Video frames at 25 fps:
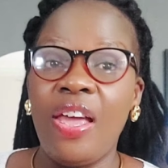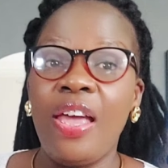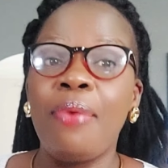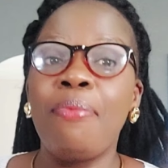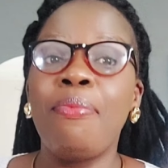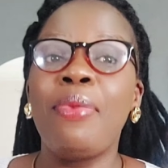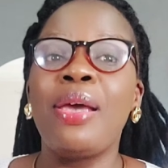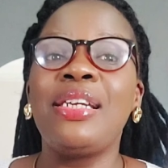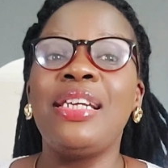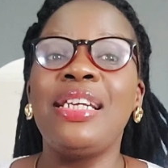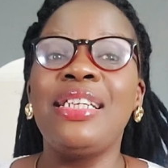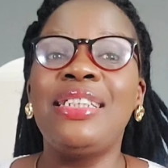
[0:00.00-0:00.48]

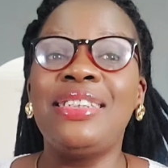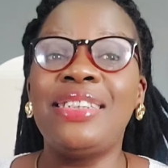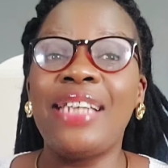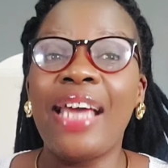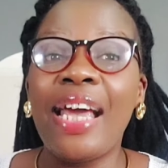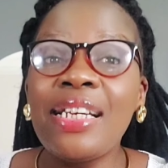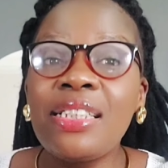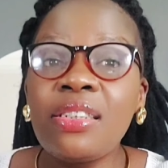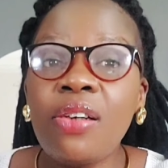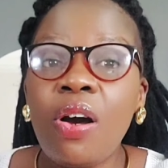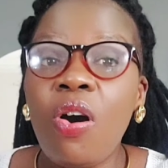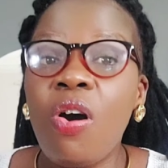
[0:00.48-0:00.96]

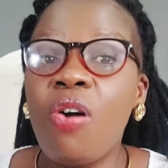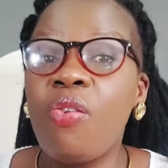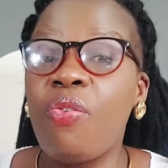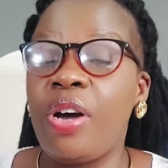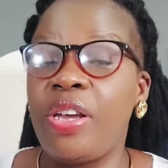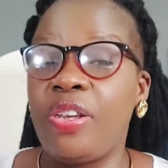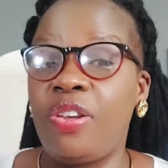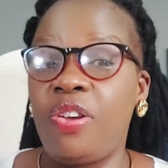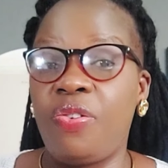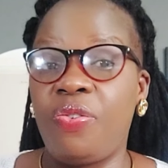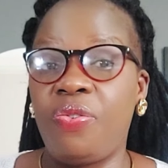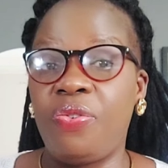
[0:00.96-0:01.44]
Meditate over
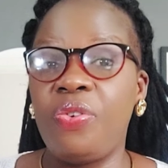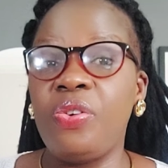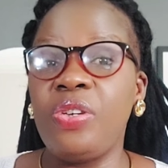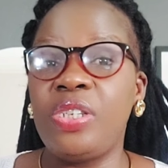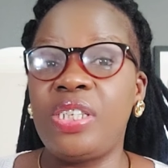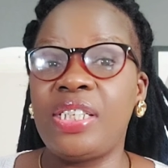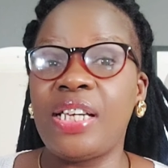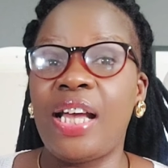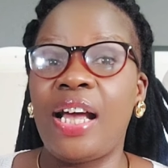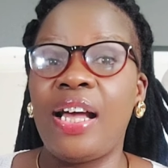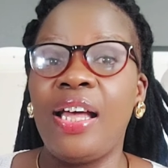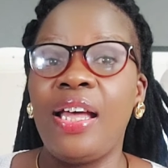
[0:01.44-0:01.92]
your
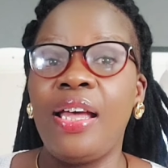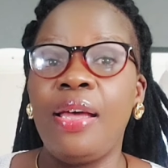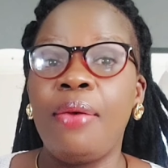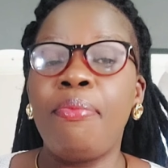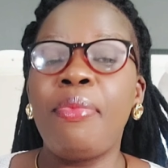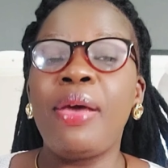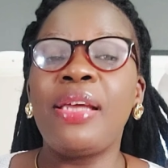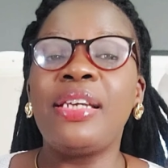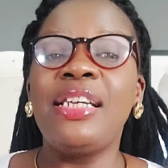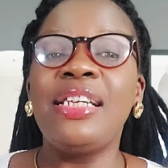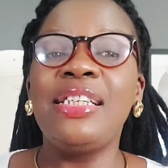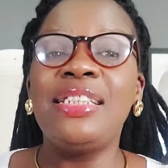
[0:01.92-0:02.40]
future
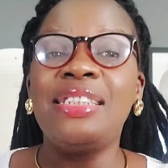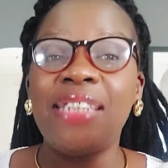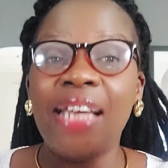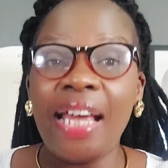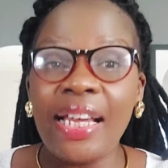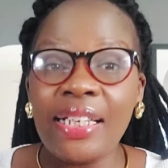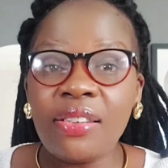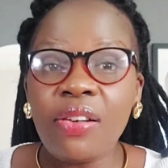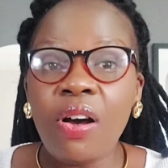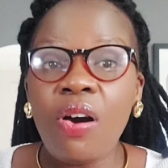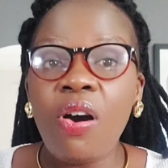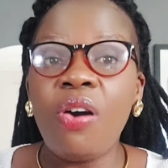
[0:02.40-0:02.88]

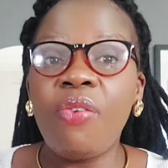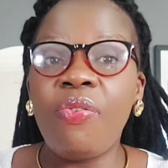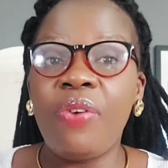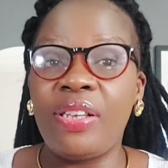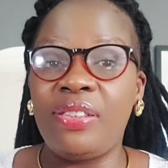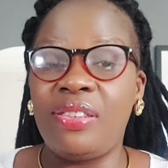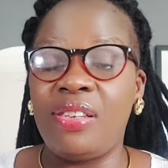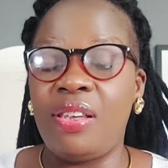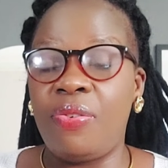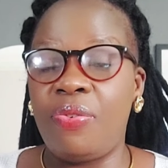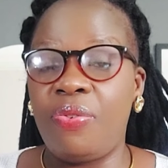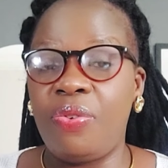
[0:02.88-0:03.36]
Meditate over
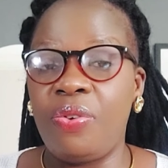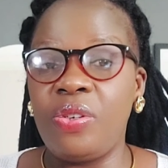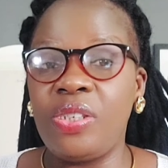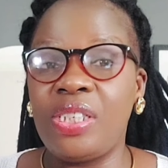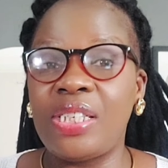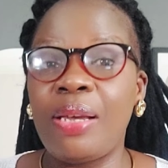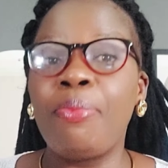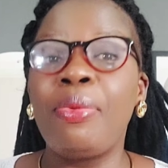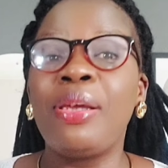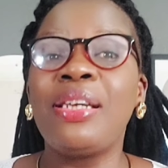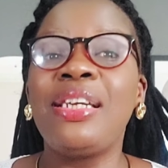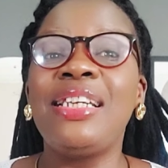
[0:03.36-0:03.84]
the
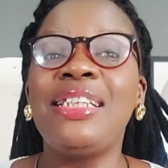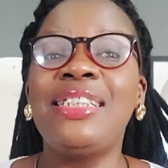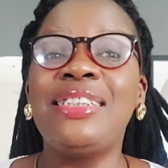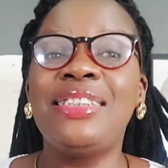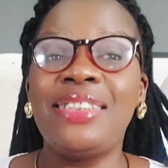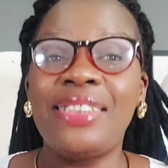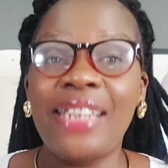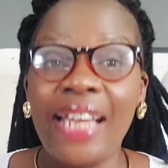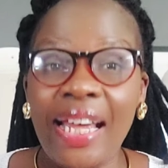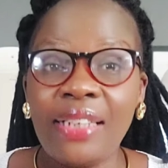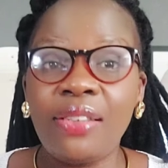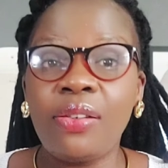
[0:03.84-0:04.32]
future.
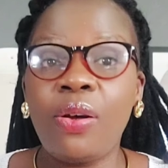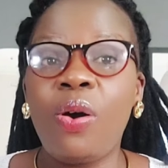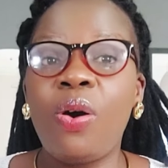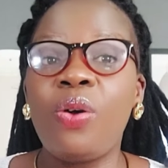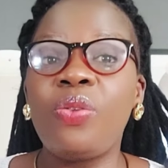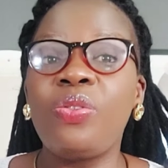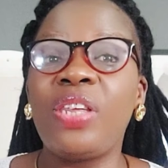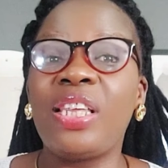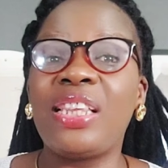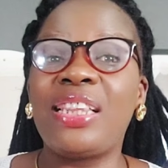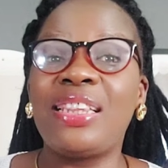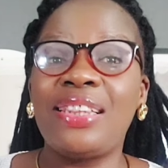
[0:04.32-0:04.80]
Meditate
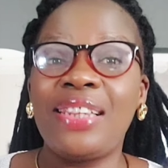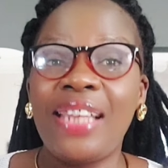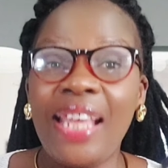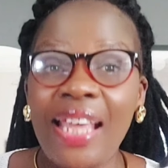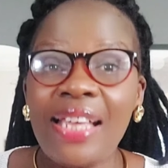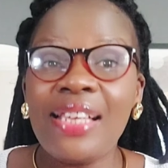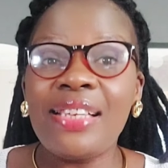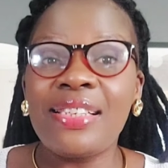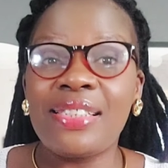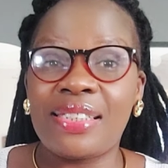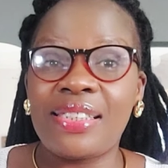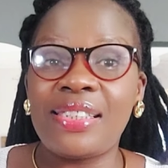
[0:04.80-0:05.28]
on the
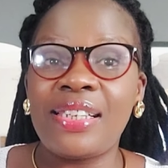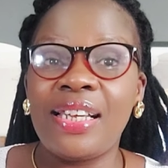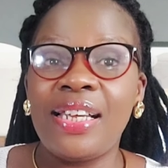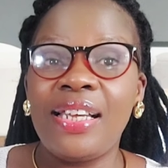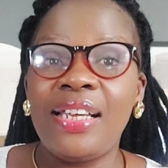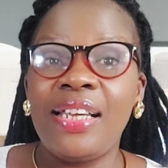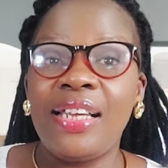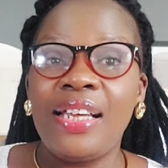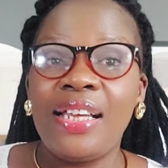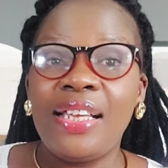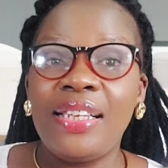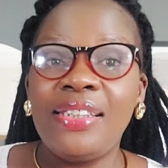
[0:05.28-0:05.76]
things
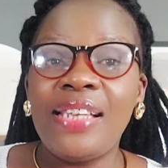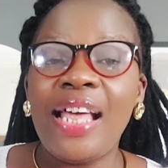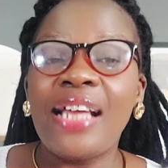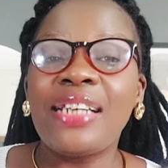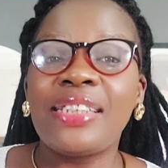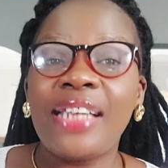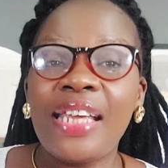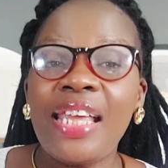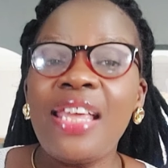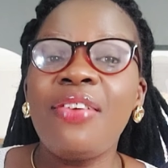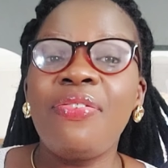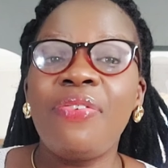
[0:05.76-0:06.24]

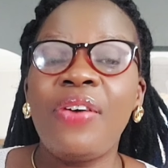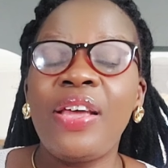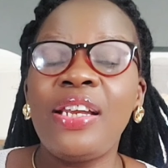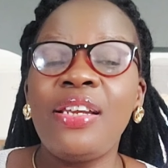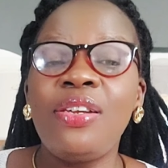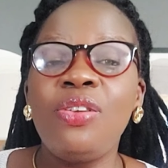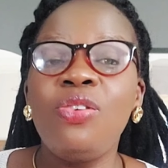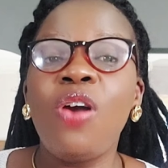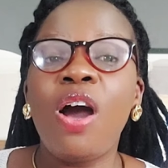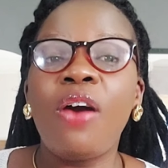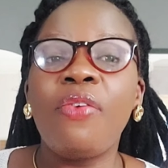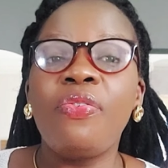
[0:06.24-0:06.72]
that
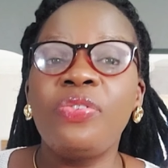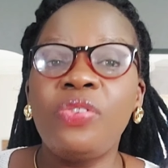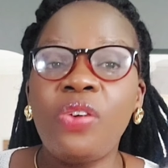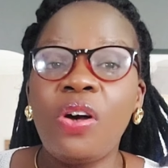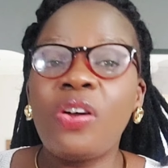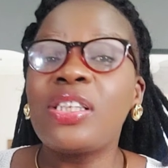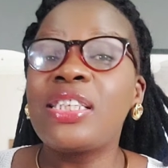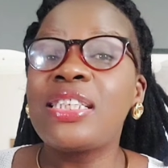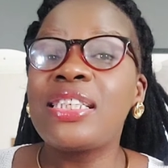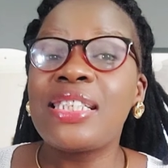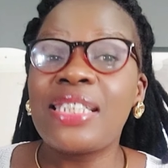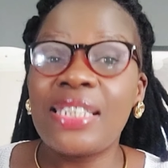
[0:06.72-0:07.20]
even you have
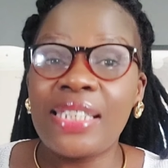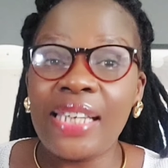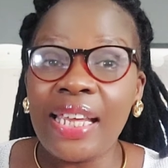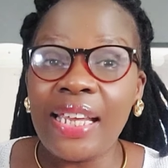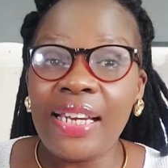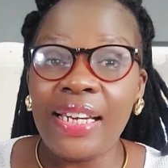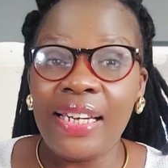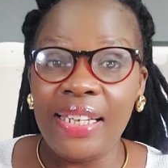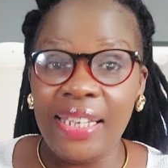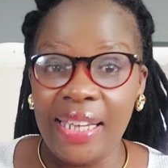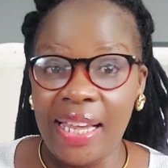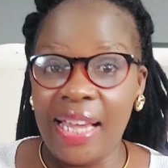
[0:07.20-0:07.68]
not
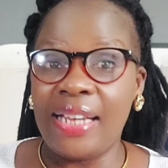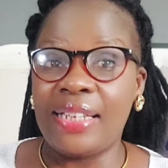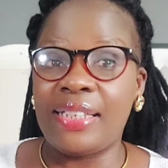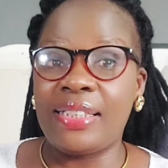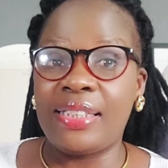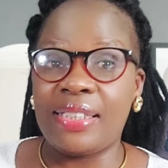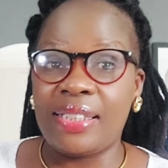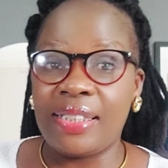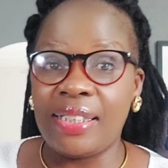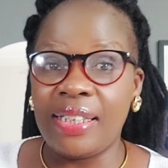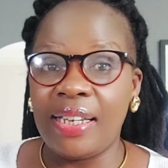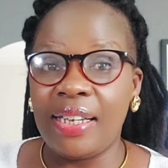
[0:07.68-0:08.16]
seen
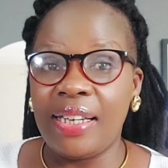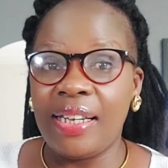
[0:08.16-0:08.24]
yet.